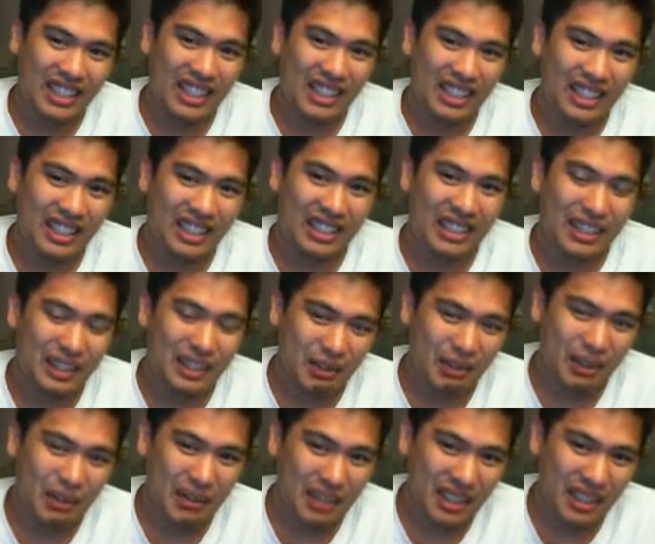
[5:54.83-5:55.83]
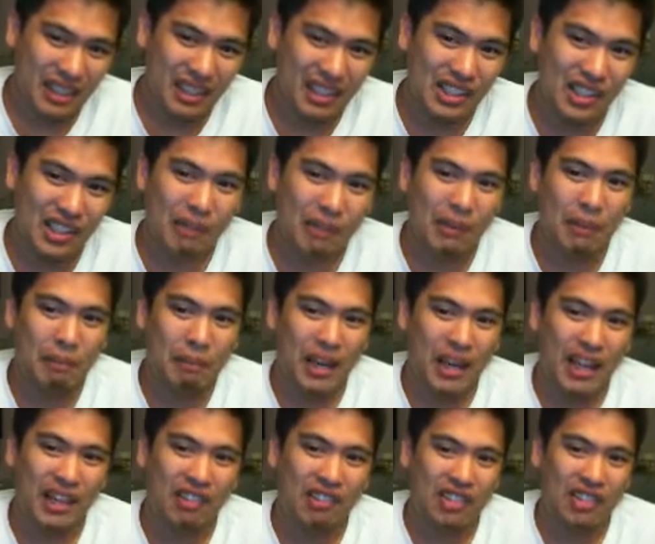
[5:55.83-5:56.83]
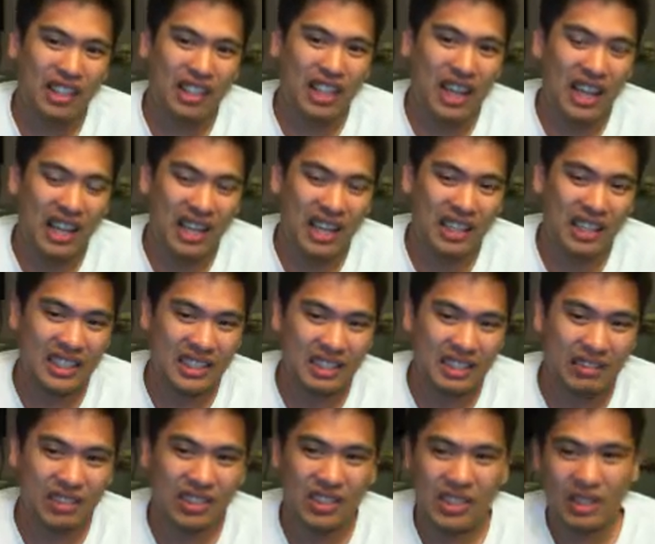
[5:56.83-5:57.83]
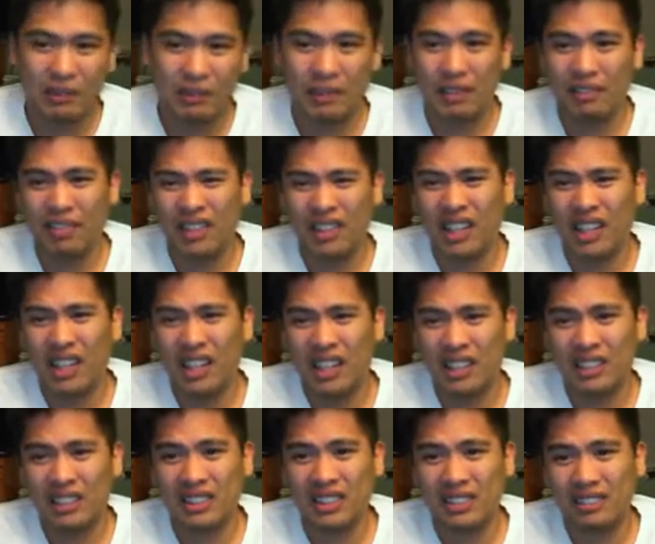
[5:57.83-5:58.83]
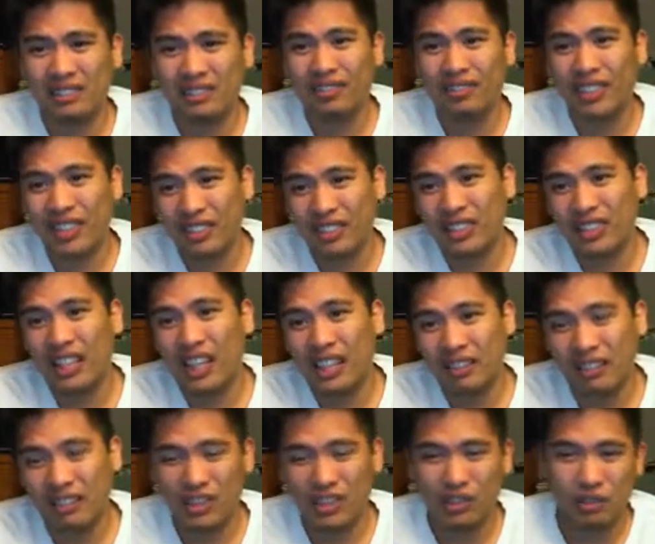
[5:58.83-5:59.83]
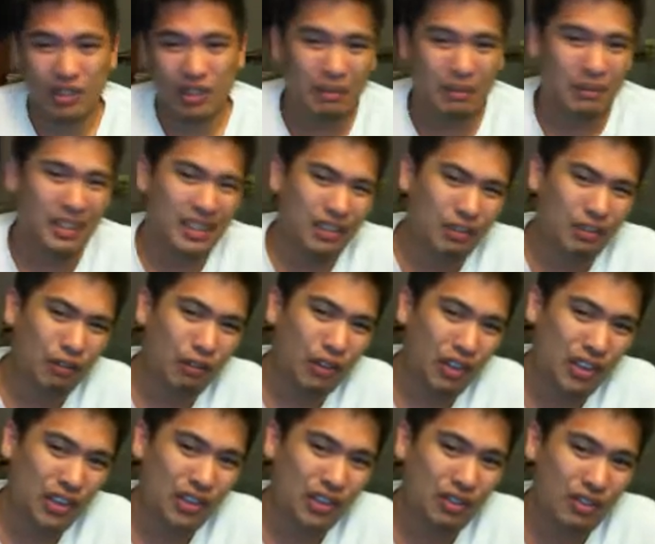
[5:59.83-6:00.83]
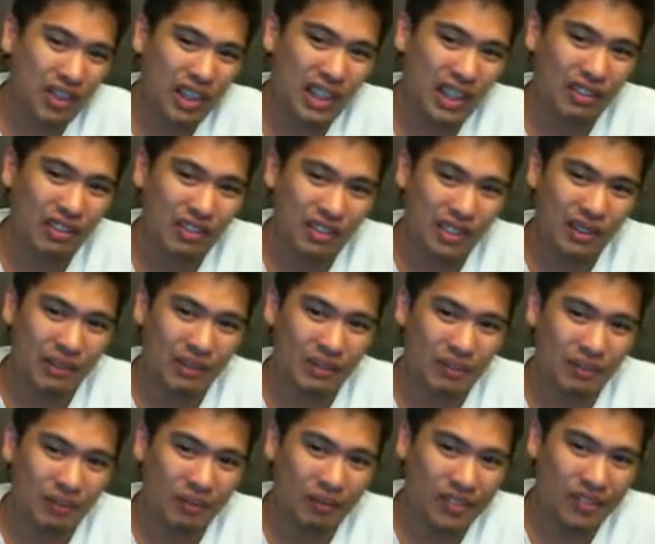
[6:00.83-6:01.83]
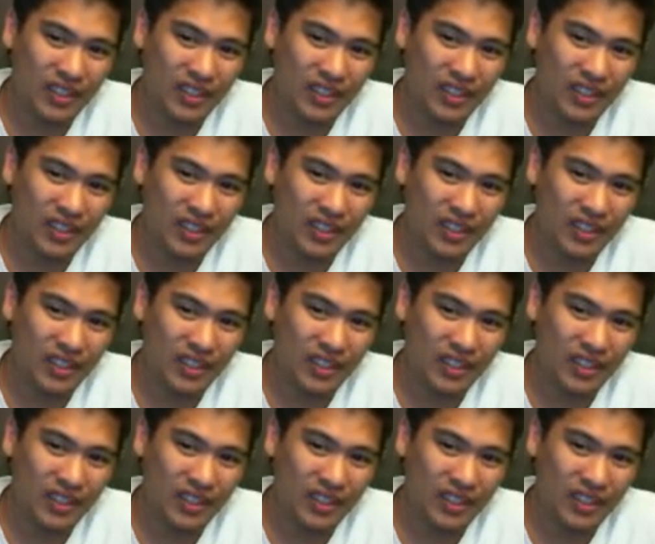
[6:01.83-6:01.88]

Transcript: He should probably get like Jimmy Manoa next, even though he's coming off a loss. Phil Davis wouldn't be the worst fight for him.